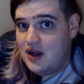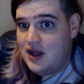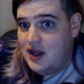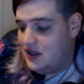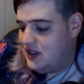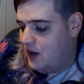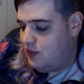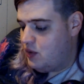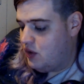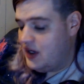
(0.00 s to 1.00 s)
it's that we
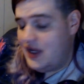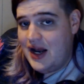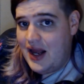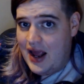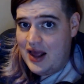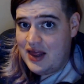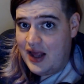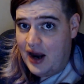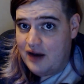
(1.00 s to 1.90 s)
weren't getting anything out of